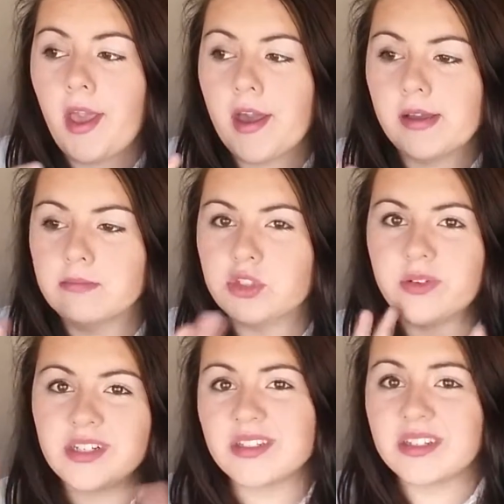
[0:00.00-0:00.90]

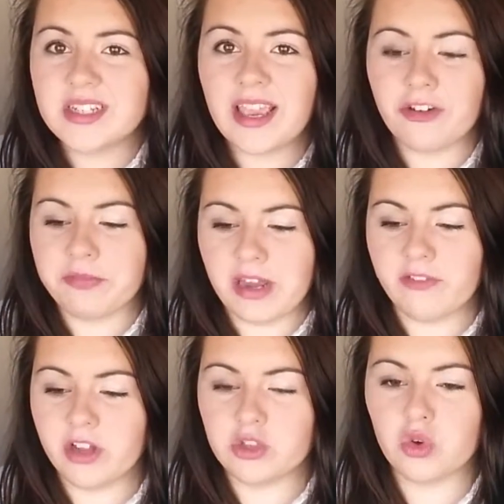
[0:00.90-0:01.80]
So it doesn't take off my
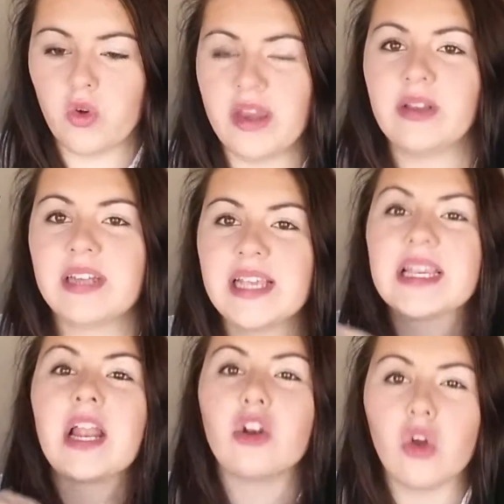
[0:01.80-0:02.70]
nail varnish at all, and it
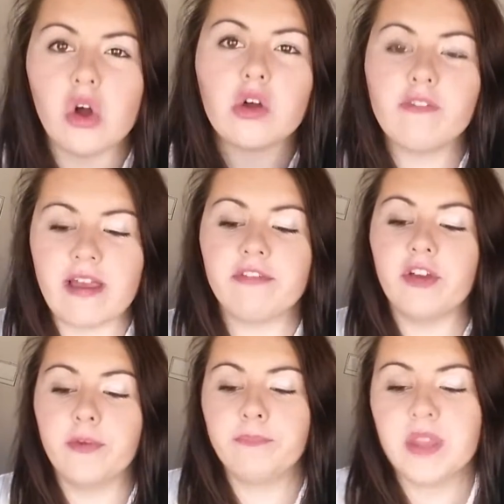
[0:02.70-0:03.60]
takes a lot of
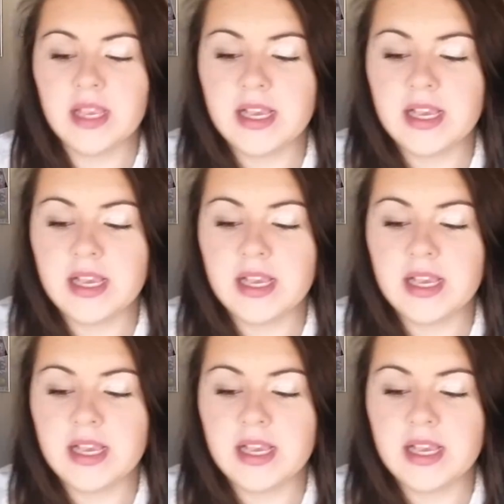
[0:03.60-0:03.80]
effort.